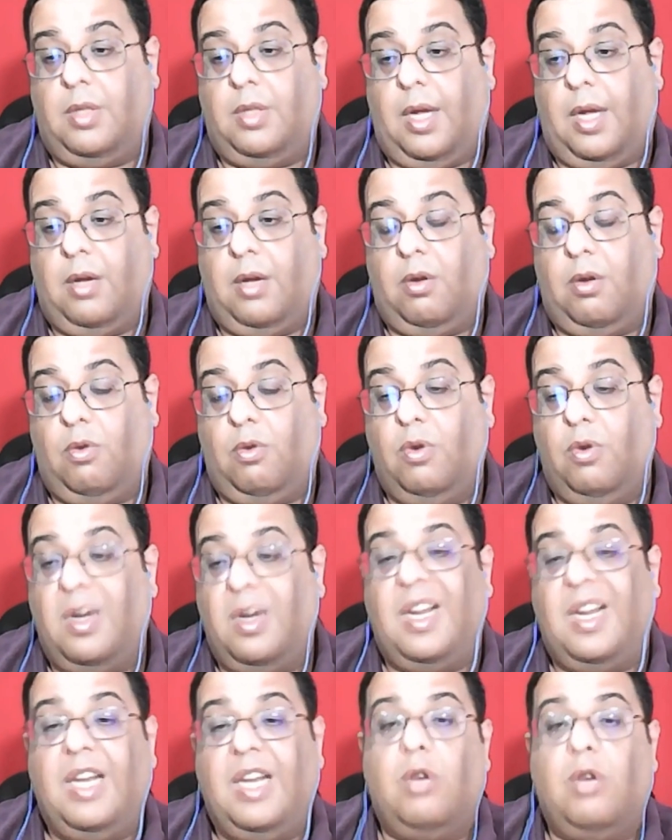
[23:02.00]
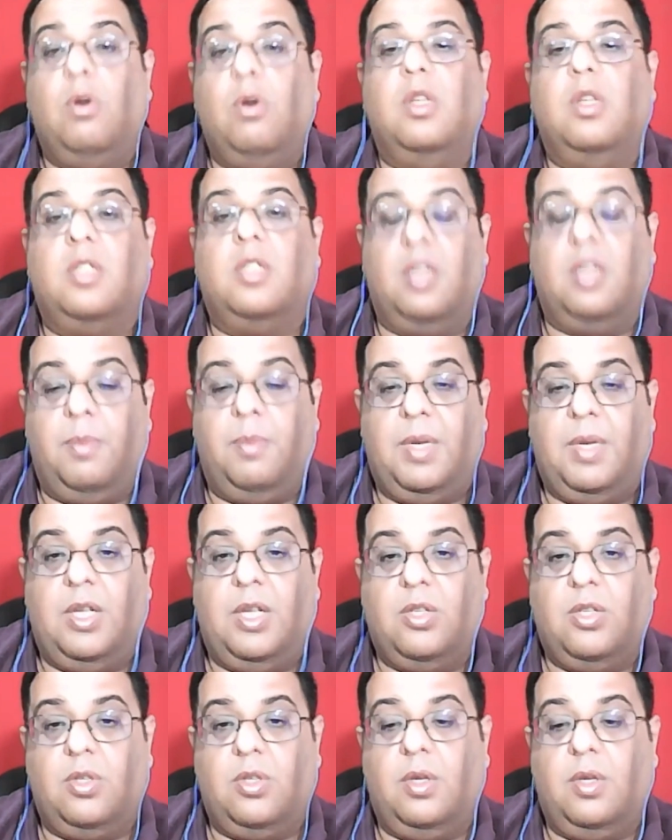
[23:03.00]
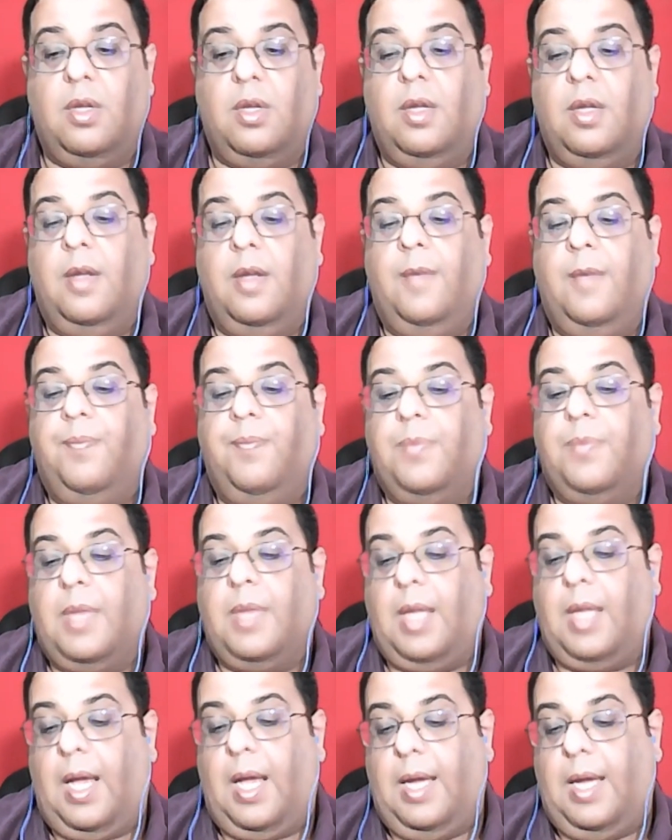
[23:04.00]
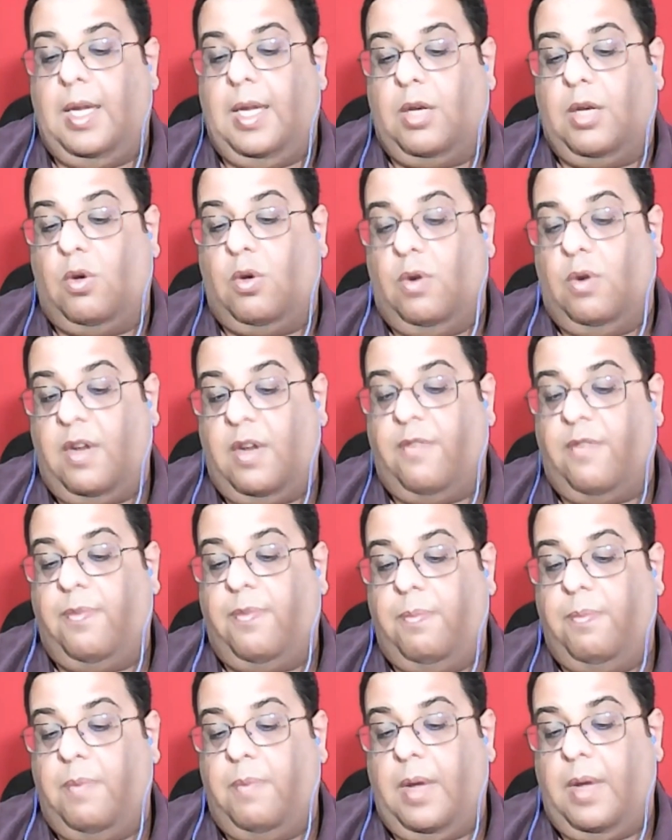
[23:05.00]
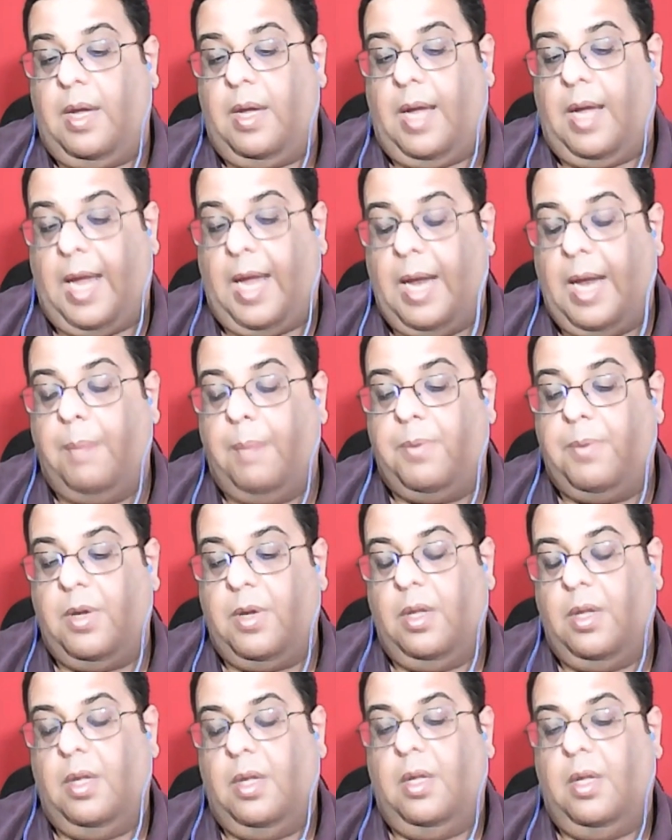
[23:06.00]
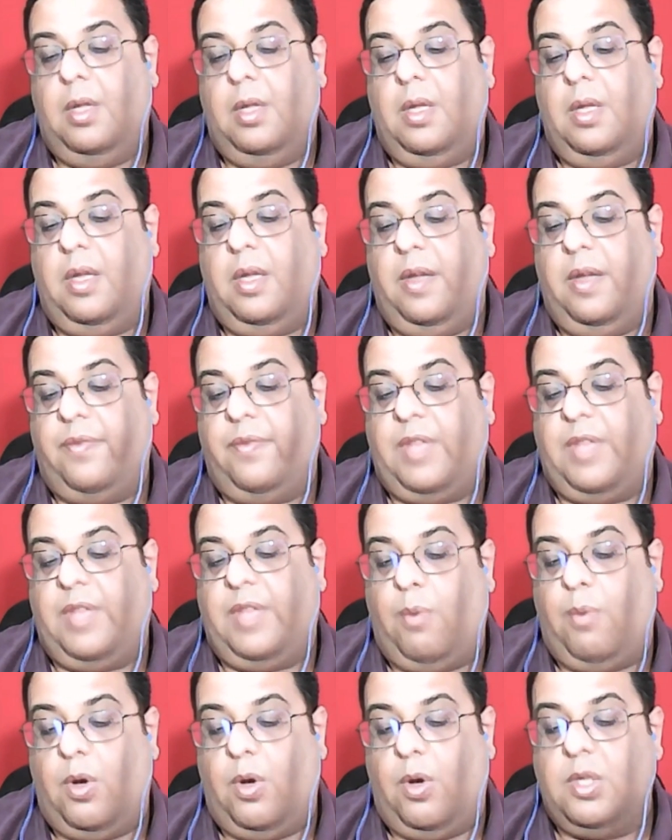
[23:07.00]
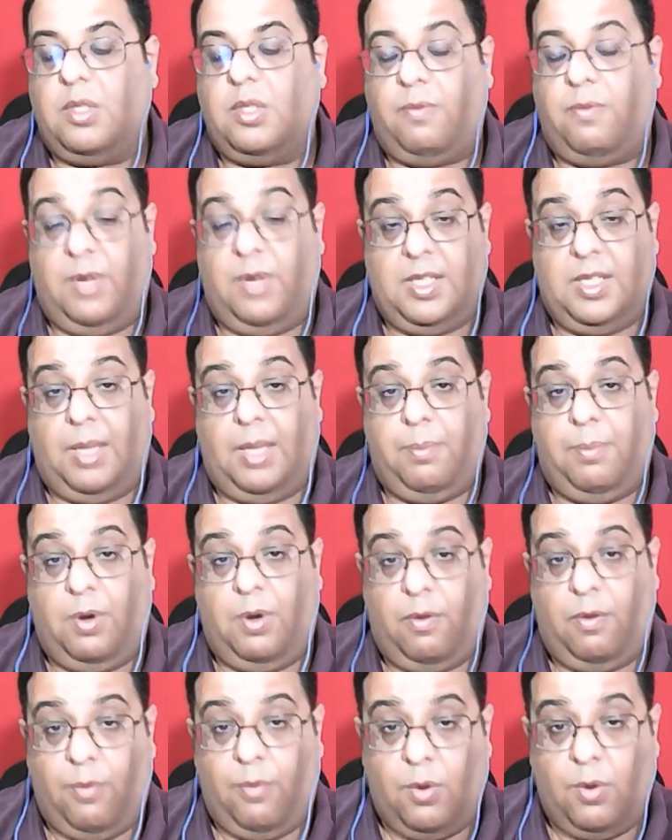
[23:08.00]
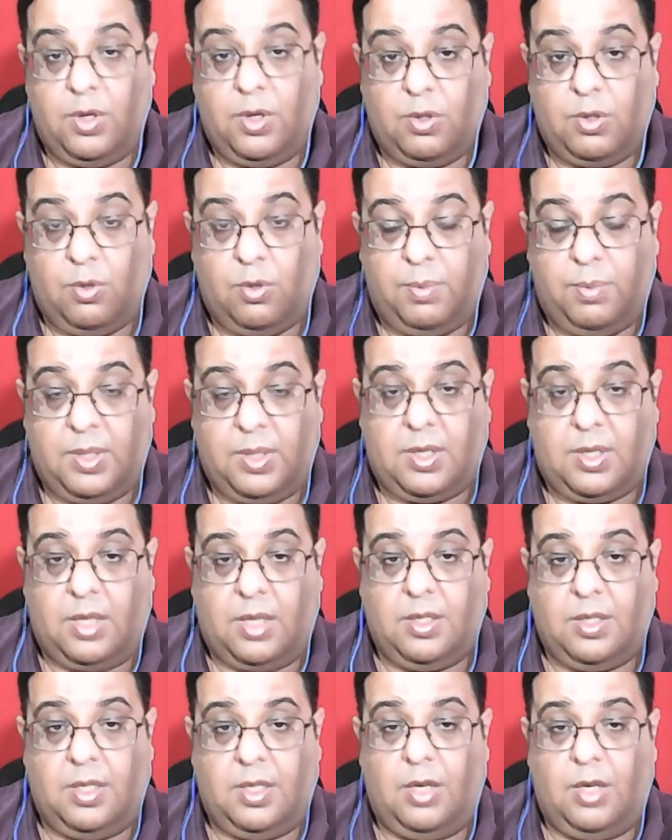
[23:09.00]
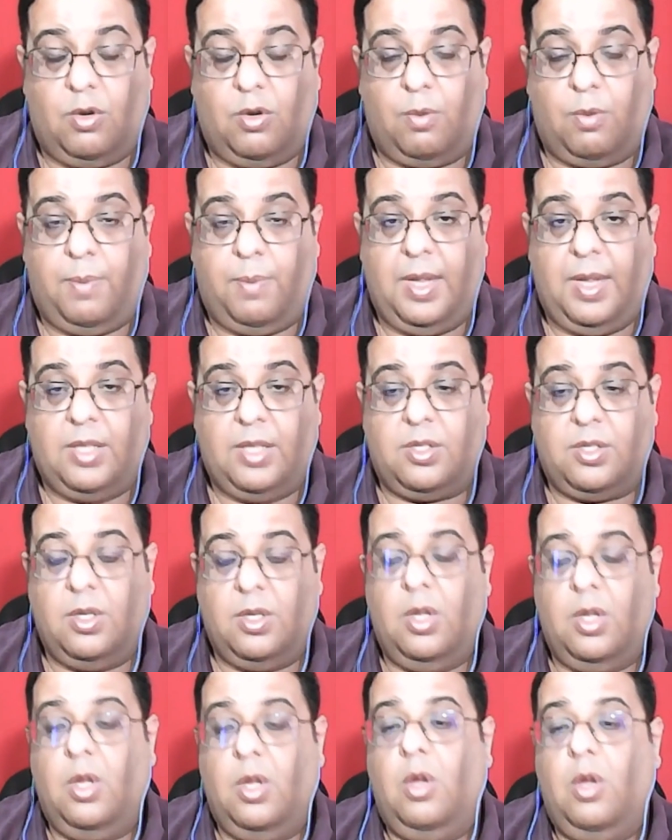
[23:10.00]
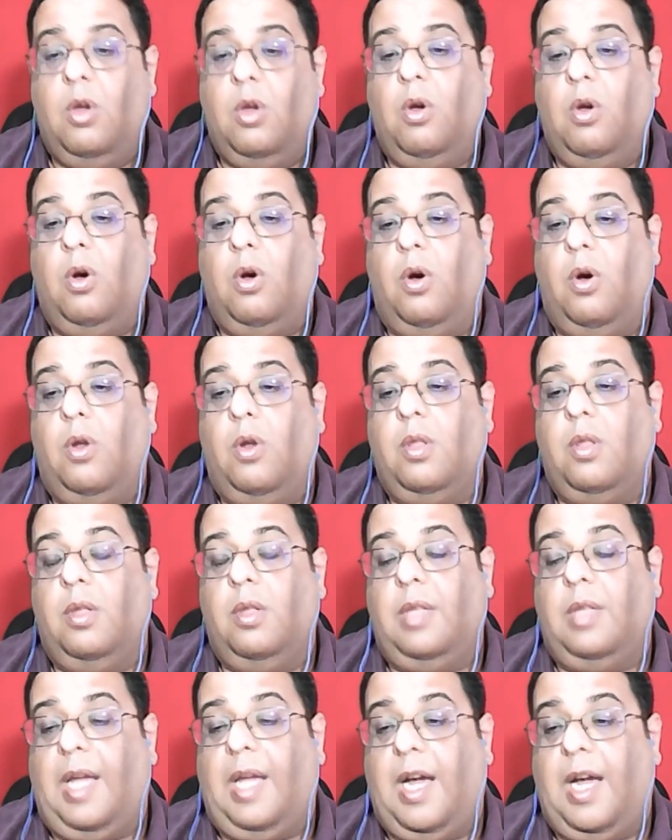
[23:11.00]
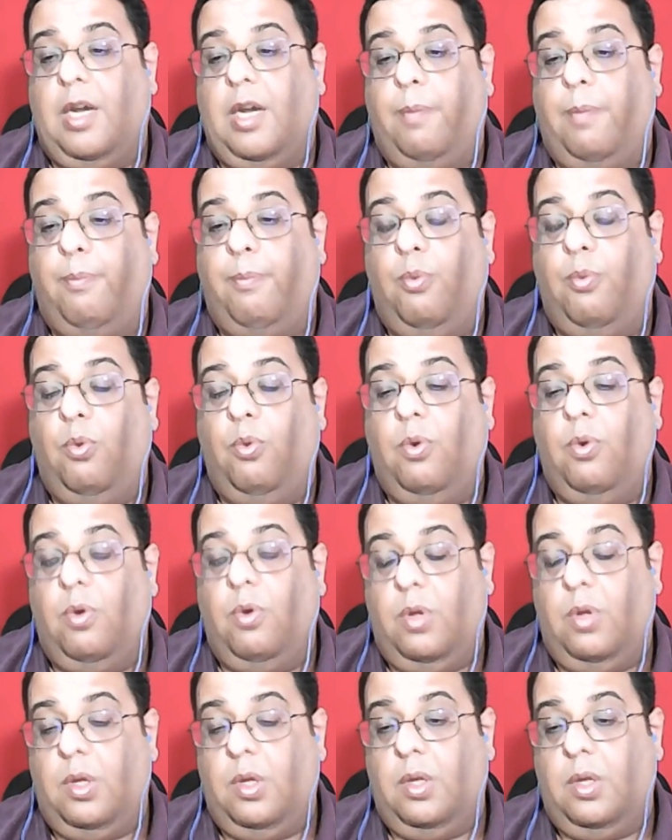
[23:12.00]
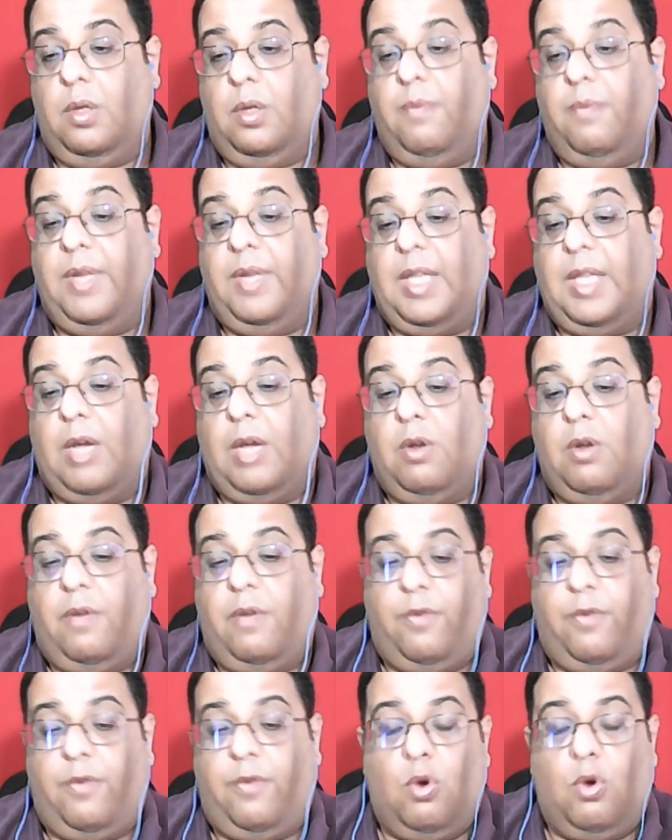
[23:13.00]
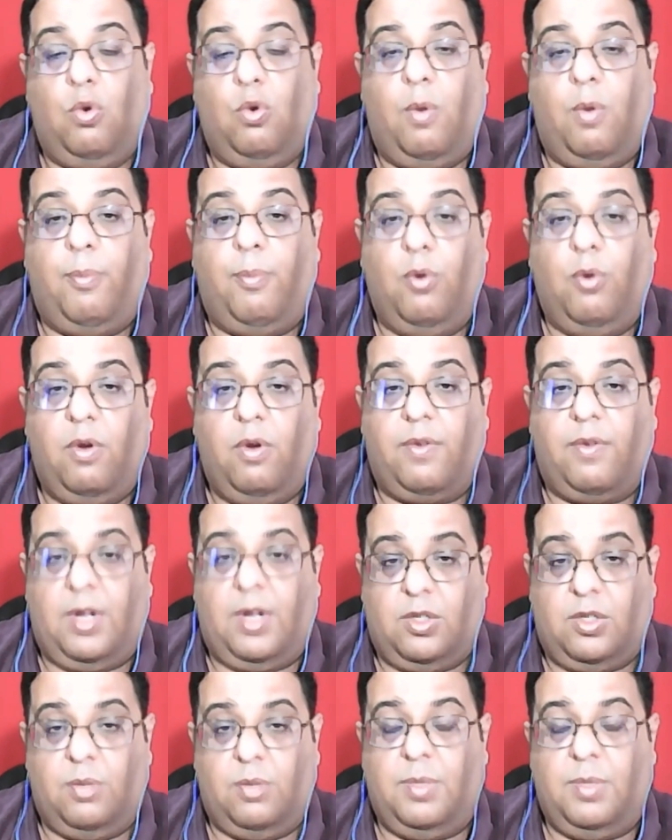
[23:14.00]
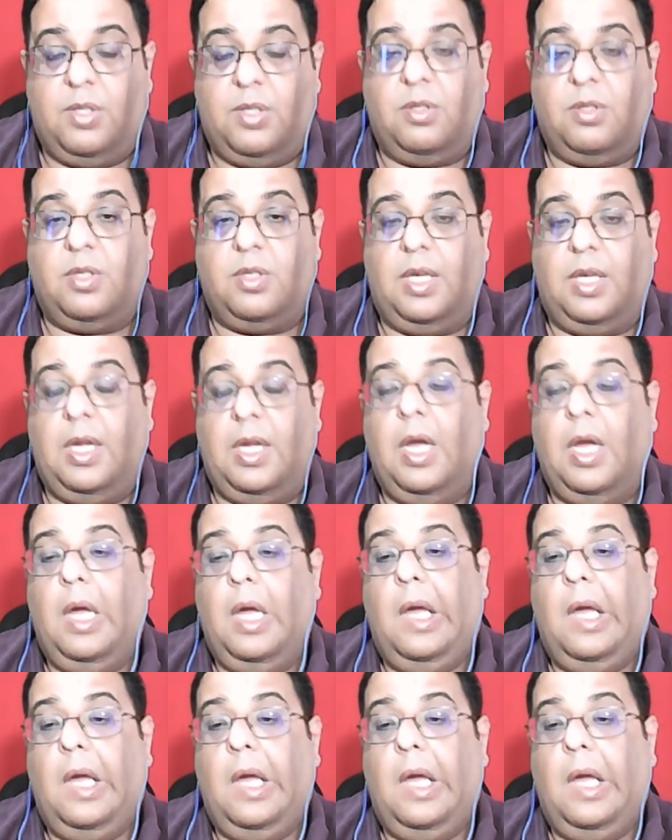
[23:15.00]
that could lead to discrimination. And it could have helped if there was, for example, a focus group discussion that took place, or they had a pool uh, where they could have talked to a pool of customers to see